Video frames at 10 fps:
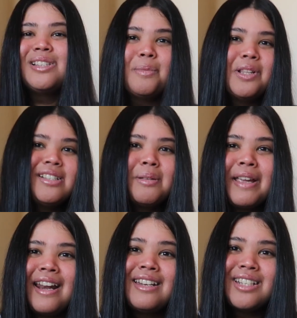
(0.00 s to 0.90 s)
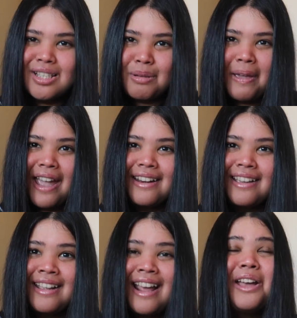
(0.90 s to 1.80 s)
Some of these have been
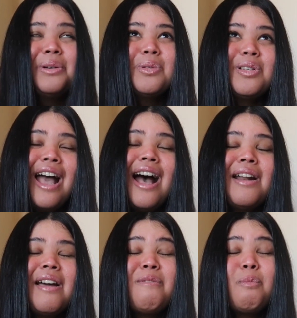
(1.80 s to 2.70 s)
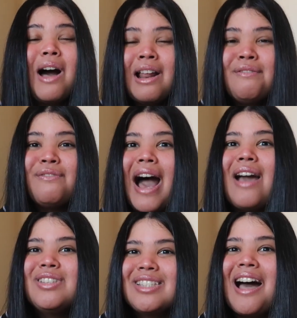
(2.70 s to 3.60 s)
anticipated. I also had one
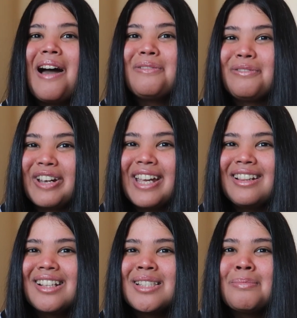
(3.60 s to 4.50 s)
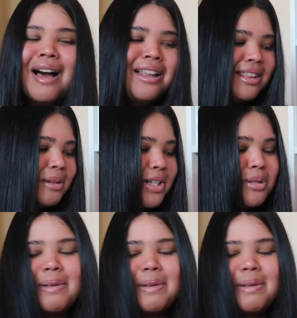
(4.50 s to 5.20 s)
5-star read this month, which